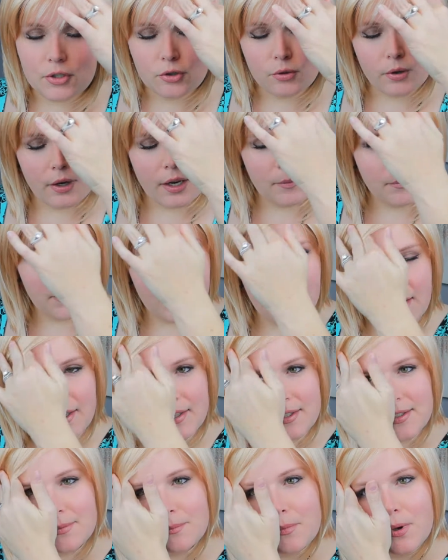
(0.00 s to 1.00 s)
enjoying
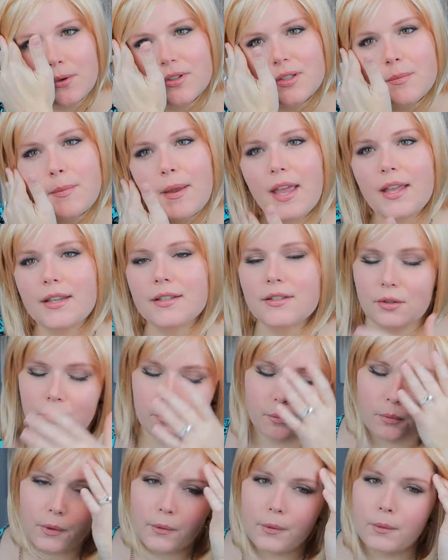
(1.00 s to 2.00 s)
because most bangs are
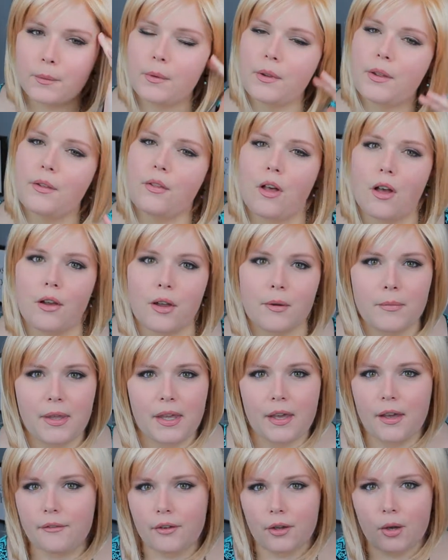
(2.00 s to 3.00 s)
really, really long on
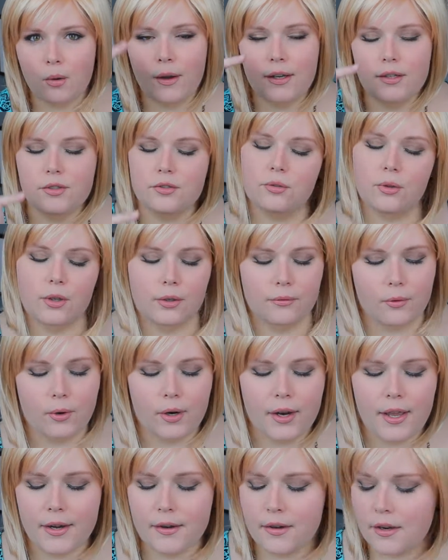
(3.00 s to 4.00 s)
me. I have a quite short
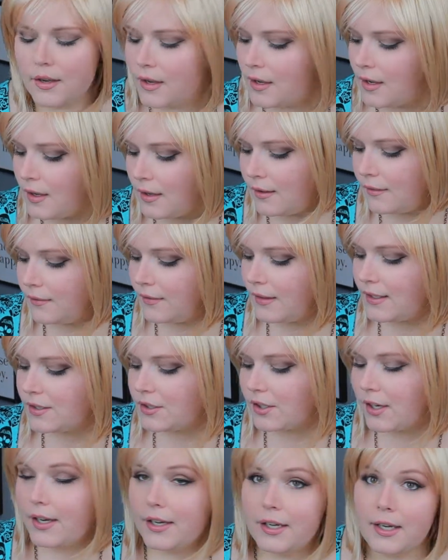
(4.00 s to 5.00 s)
forehead.
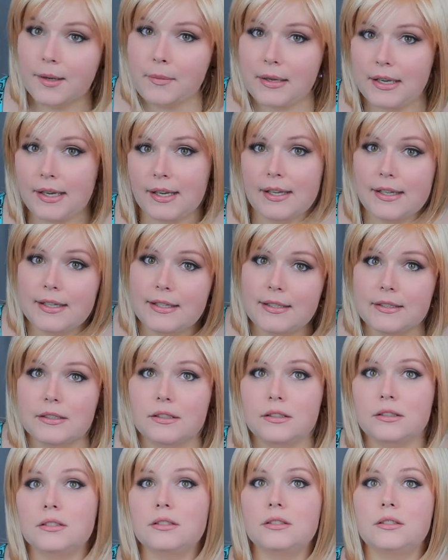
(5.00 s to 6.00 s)
These are hitting me
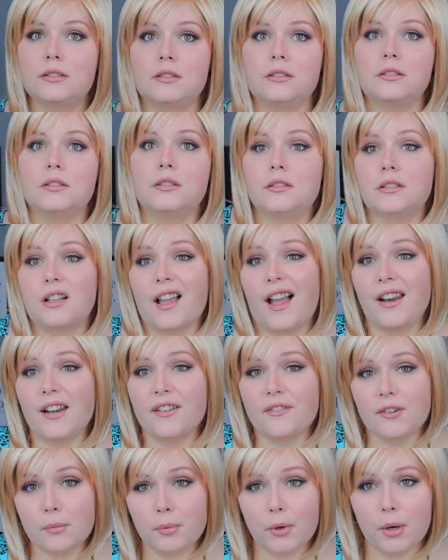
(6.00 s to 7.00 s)
in
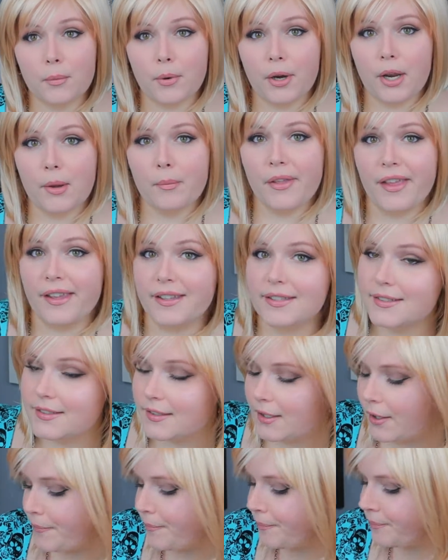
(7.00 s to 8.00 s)
kind of an appropriate place.
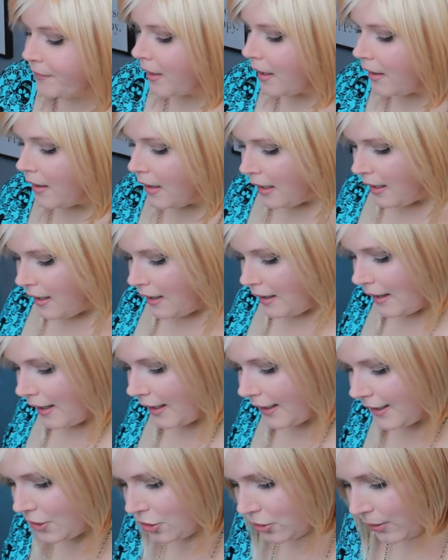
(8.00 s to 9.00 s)
So
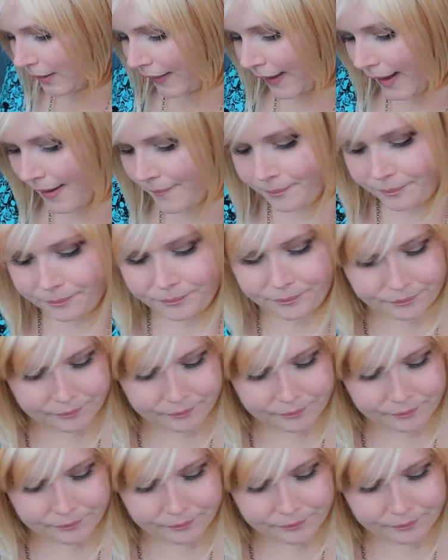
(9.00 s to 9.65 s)
I enjoy that.